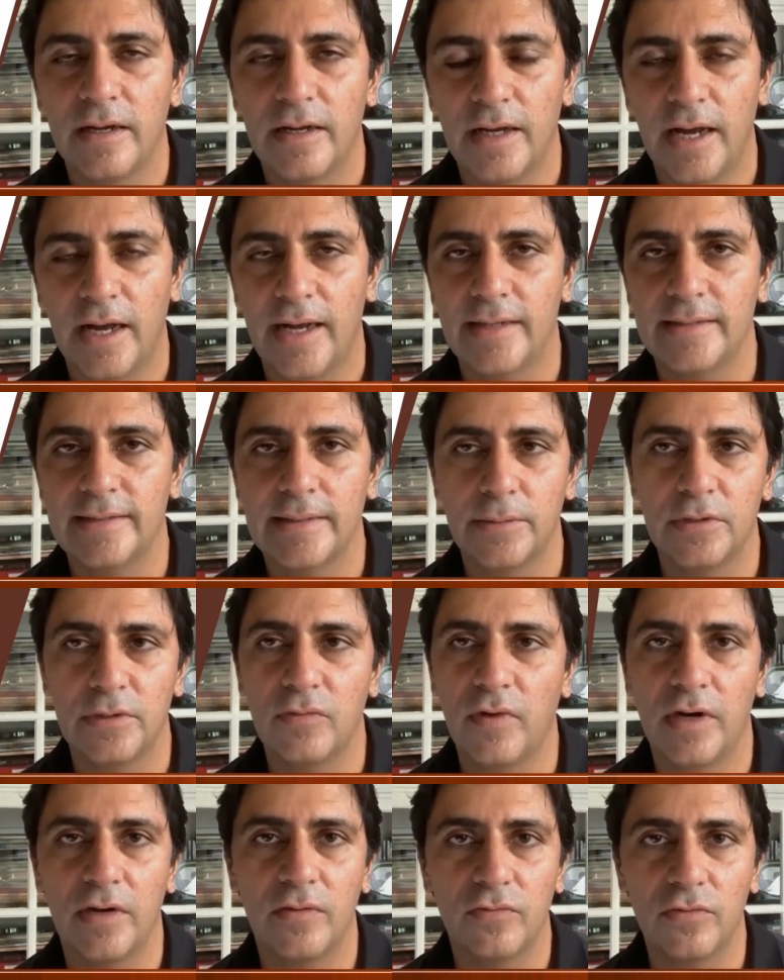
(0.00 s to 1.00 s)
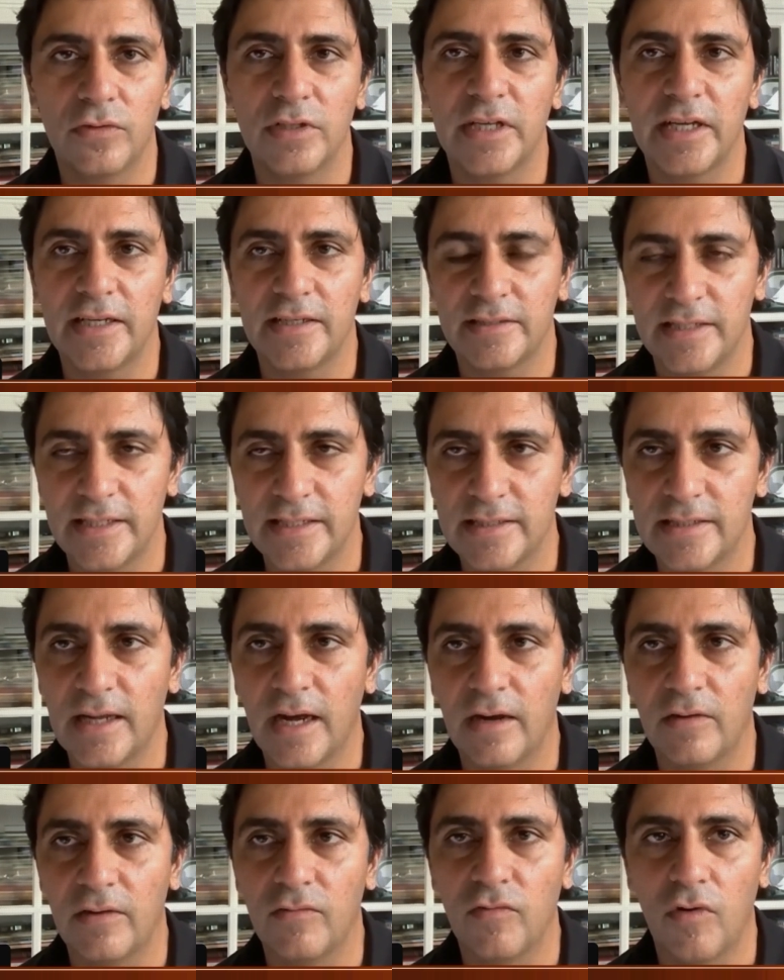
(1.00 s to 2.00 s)
and some of the wonderful things he's
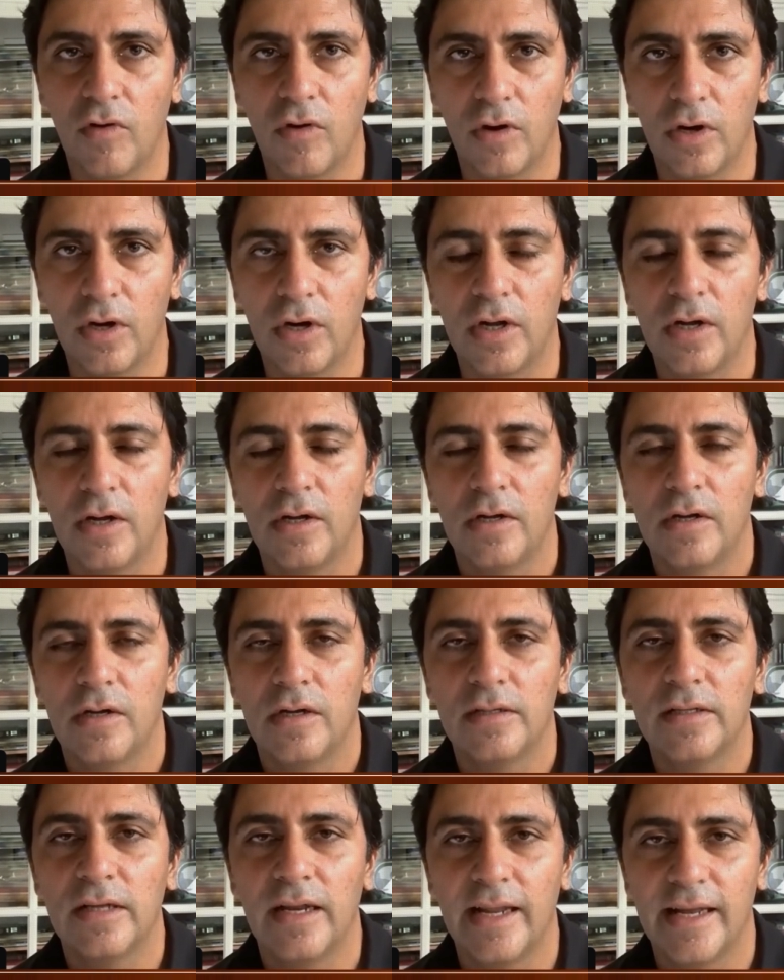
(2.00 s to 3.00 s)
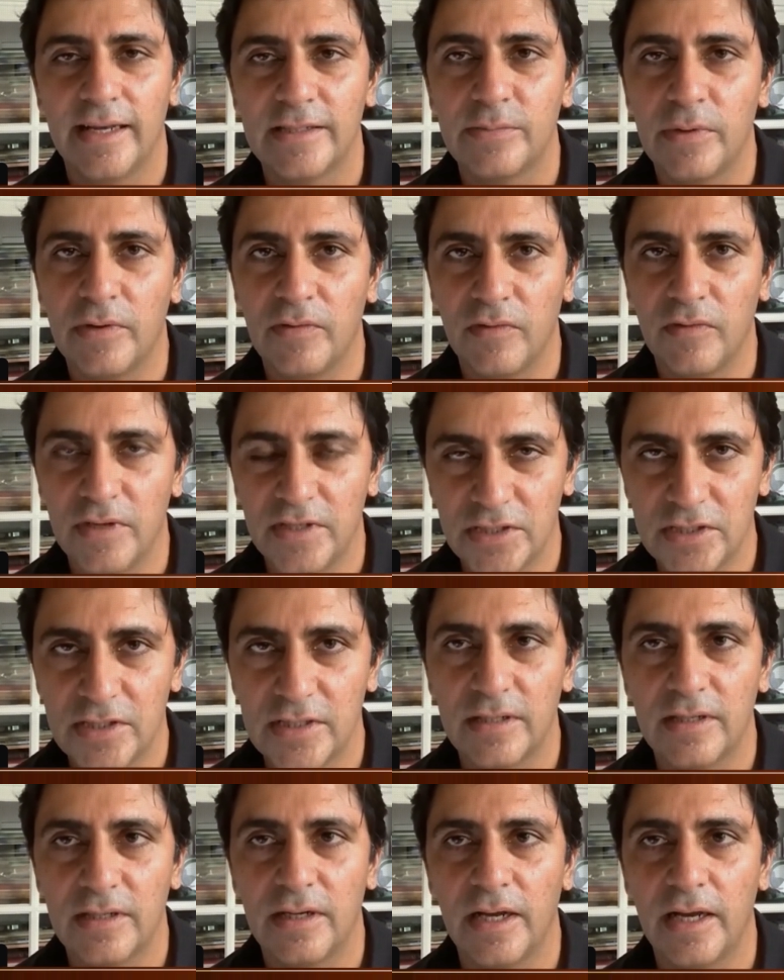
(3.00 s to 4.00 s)
done for the less
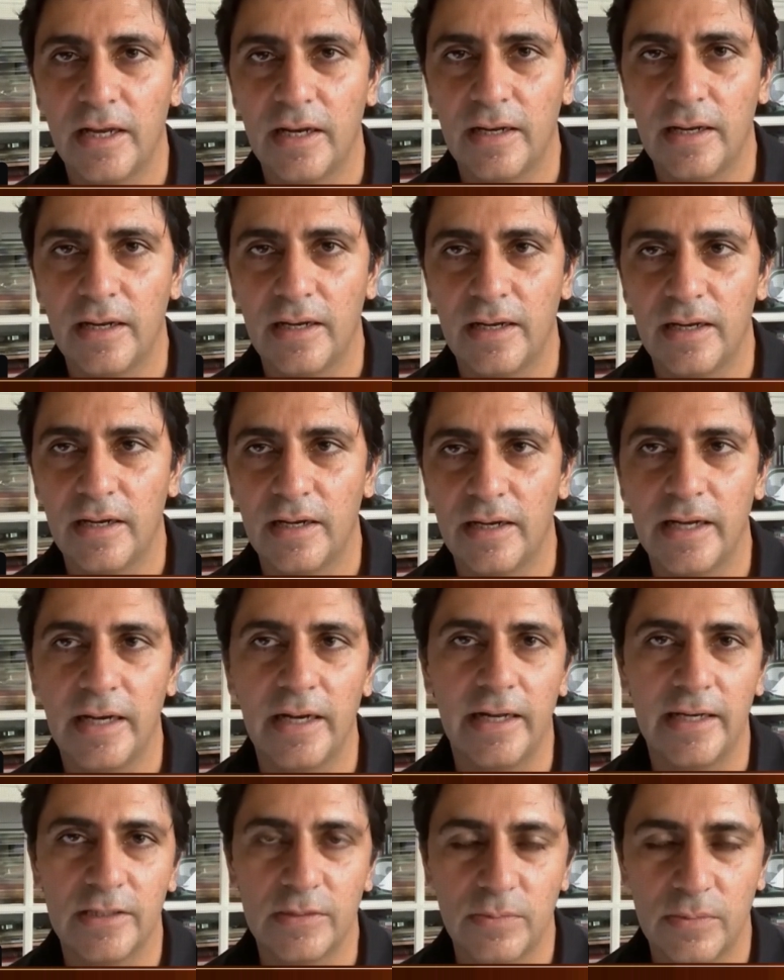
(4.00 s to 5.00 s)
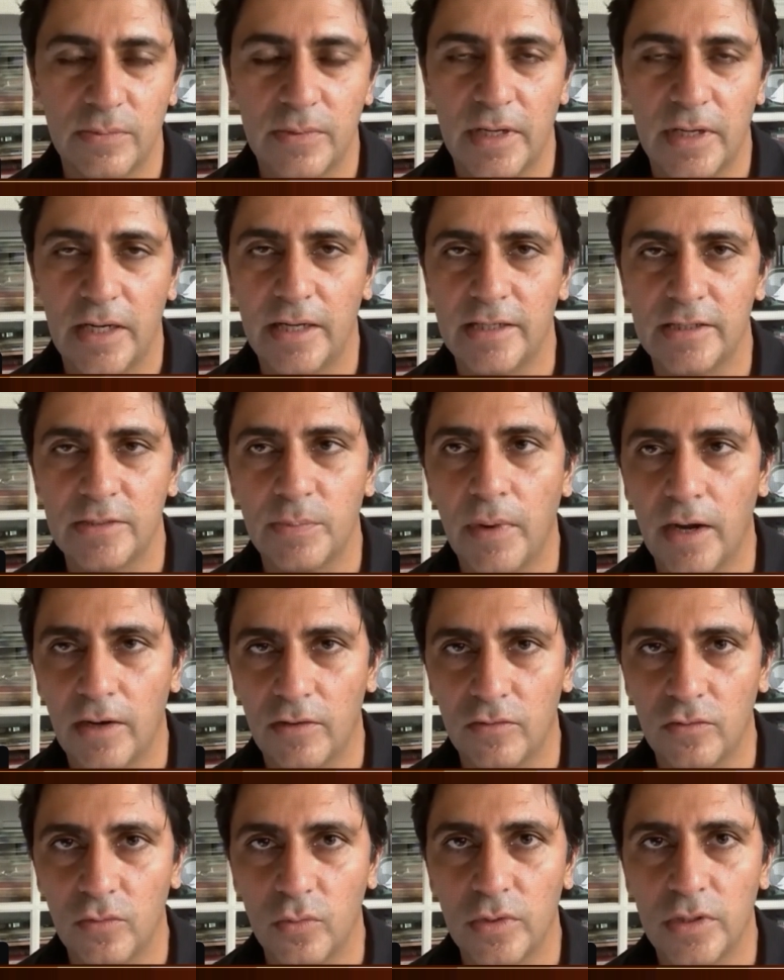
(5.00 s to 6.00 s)
privileged in his part
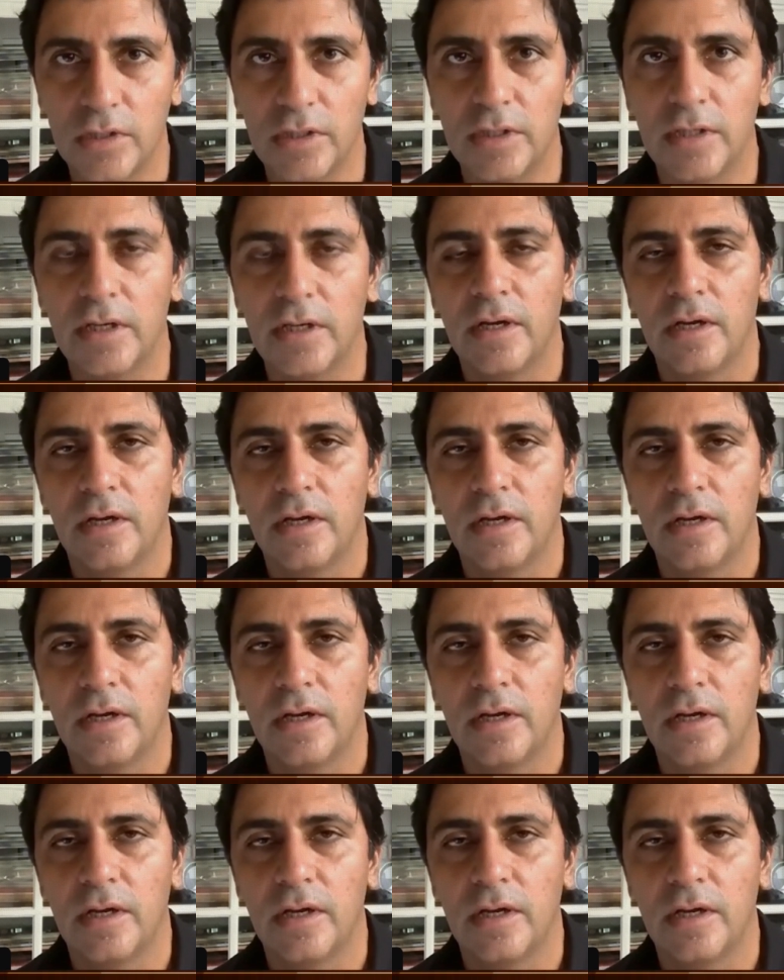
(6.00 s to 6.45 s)
of the world.